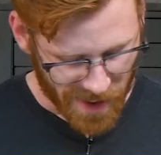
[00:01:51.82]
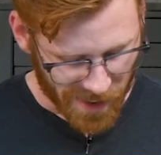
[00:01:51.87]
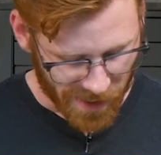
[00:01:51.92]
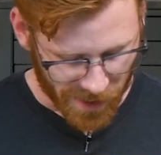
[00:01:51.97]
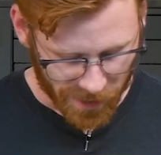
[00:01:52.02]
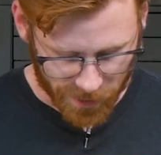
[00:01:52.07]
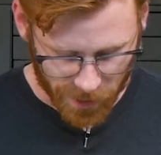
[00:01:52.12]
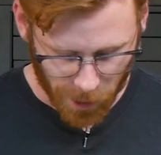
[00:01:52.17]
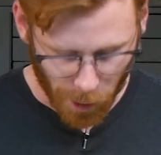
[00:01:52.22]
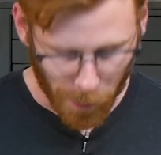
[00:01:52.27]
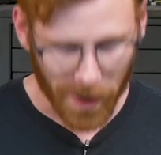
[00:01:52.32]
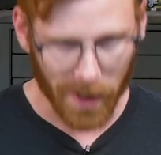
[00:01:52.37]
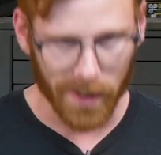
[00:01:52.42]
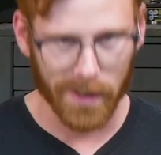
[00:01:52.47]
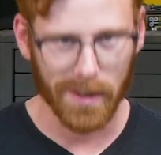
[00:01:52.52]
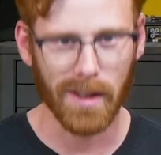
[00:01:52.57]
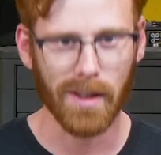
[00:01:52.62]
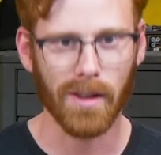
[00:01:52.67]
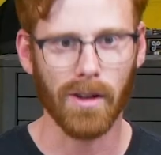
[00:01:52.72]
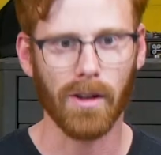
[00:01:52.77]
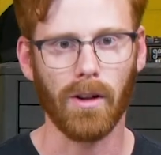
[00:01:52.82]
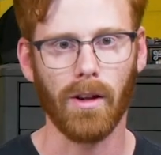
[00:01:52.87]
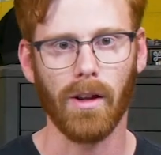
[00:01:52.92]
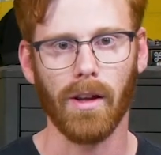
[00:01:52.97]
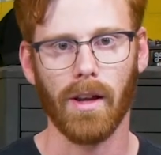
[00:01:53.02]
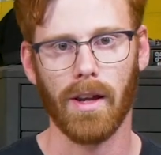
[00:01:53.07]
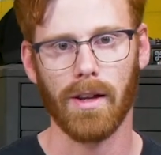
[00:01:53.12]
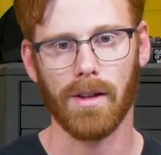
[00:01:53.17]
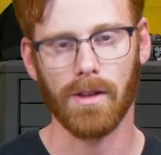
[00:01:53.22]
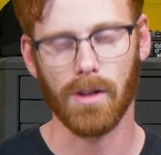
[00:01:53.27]
that's no big deal,
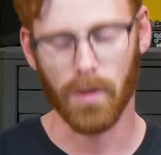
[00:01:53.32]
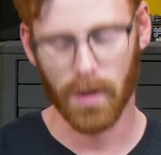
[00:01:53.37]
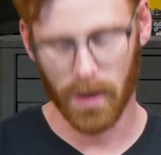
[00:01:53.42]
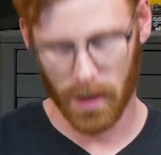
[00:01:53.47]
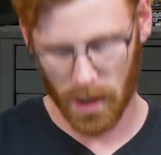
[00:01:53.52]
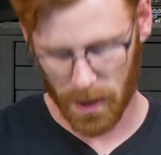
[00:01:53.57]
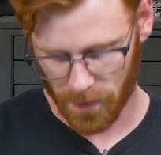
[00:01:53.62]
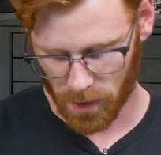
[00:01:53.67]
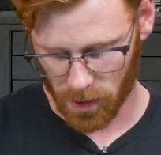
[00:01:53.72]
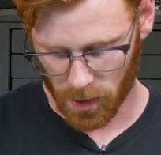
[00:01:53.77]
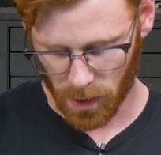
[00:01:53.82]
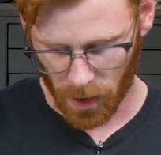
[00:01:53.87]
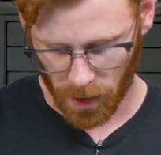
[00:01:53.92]
and you can even